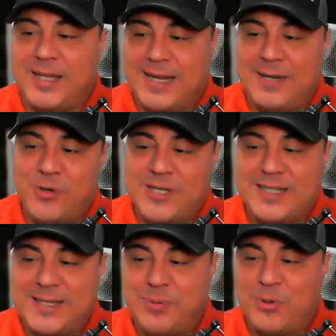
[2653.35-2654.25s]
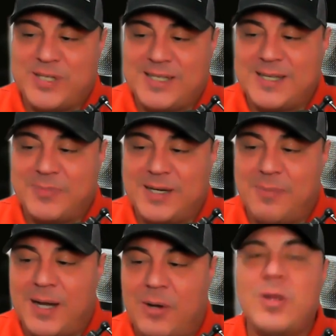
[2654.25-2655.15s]
like I recently posted something
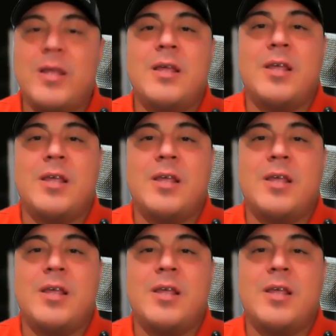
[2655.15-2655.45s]
about